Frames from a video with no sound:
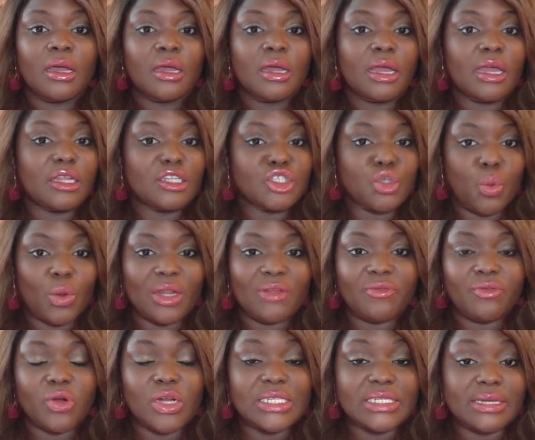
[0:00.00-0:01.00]
In
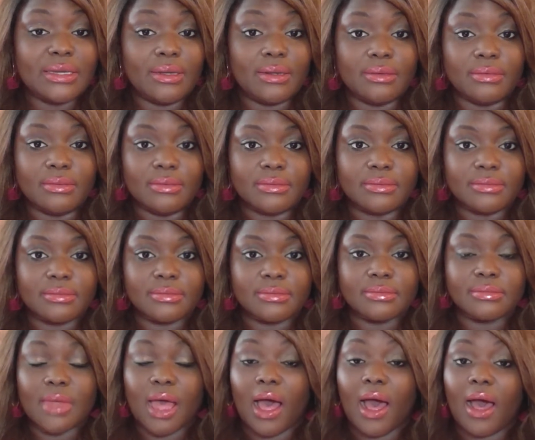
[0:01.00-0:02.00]
2014,
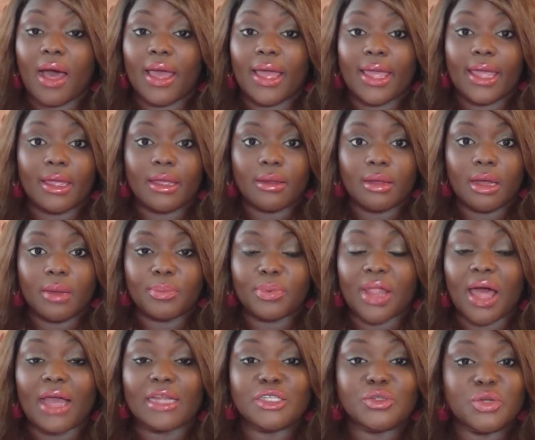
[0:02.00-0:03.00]
I
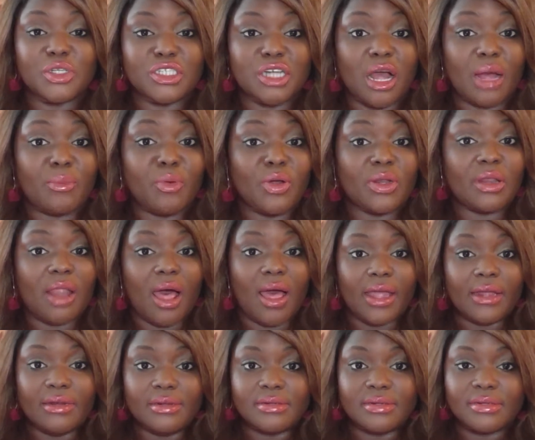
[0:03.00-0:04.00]
applied to a job
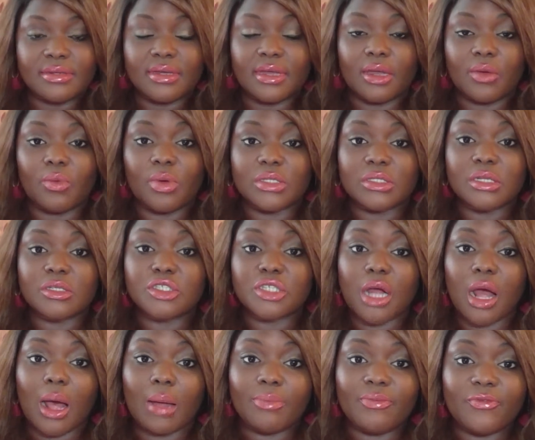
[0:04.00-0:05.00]
online. It was a
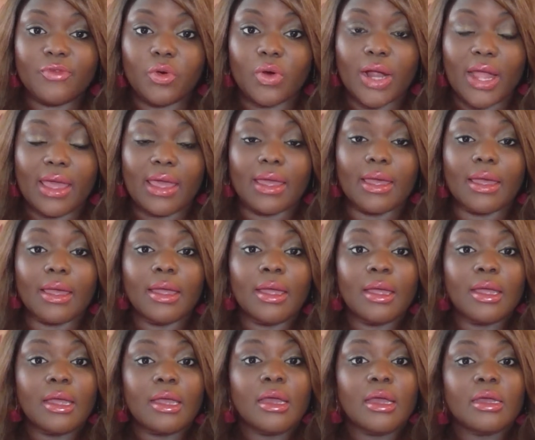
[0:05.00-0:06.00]
job for a
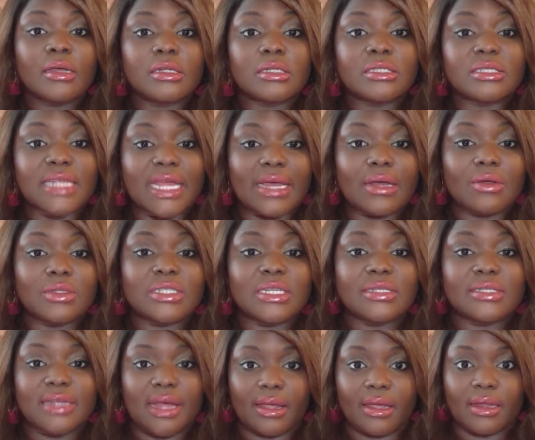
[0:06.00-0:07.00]
sales
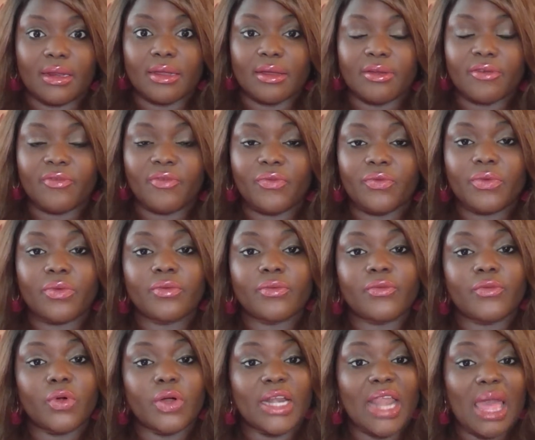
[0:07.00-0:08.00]
executive
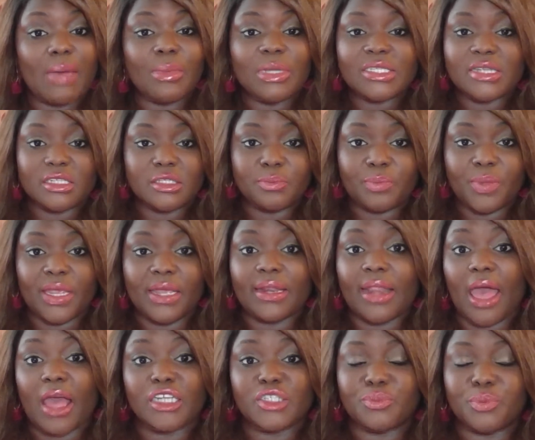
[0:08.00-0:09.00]
for an MSSP in
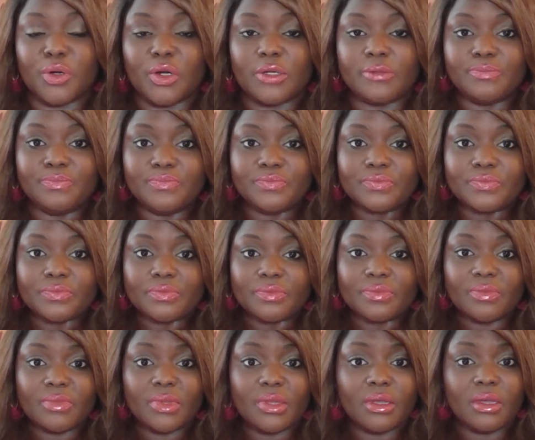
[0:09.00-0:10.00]
Ashburn
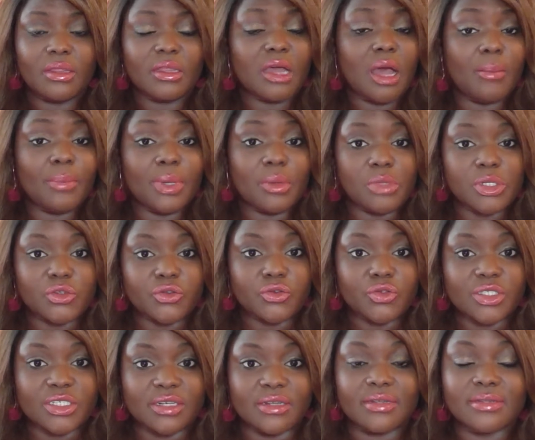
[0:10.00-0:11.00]
the company was
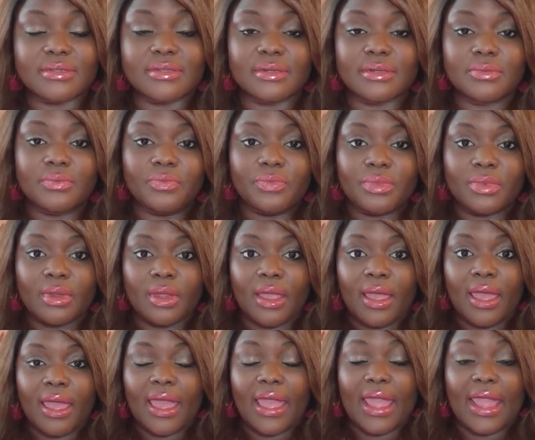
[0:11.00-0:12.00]
TruShield.
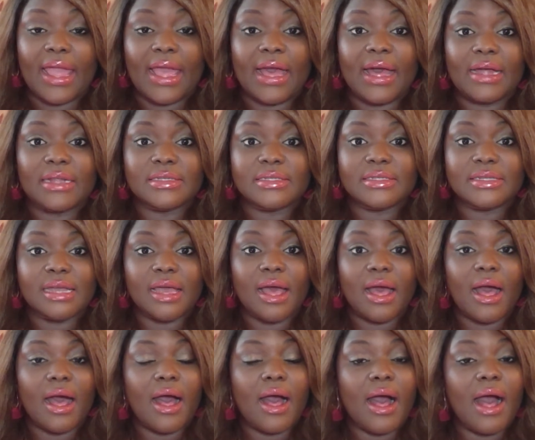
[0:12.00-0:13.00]
And
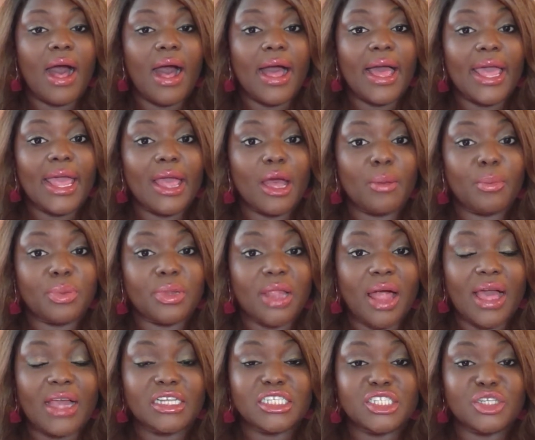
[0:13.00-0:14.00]
I
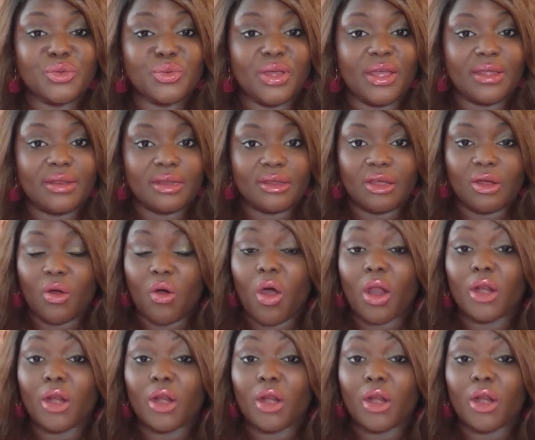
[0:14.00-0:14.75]
applied to it on